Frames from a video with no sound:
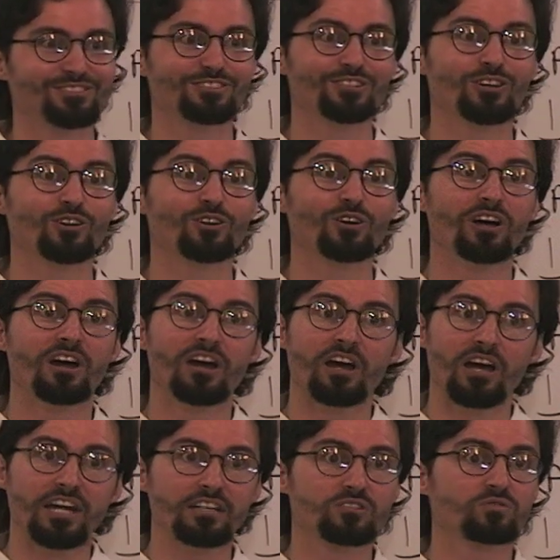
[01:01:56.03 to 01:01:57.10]
So
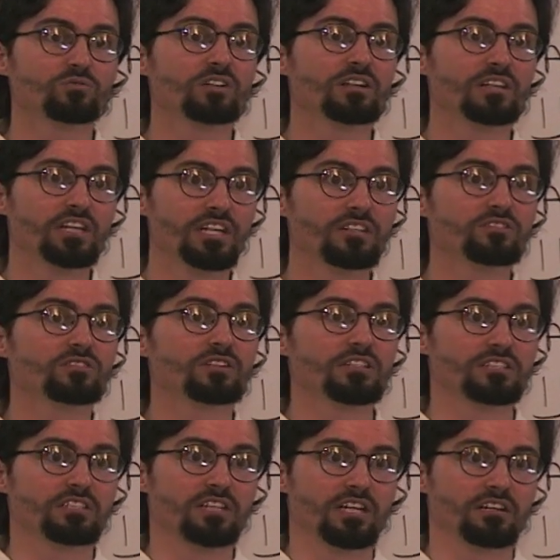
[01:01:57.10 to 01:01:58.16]
it's really
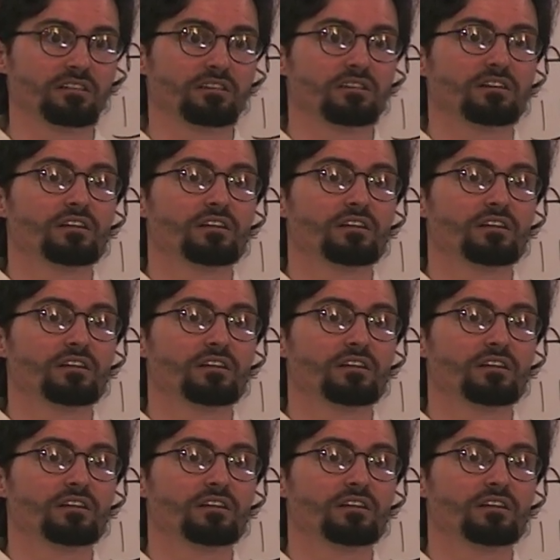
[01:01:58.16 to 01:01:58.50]
interesting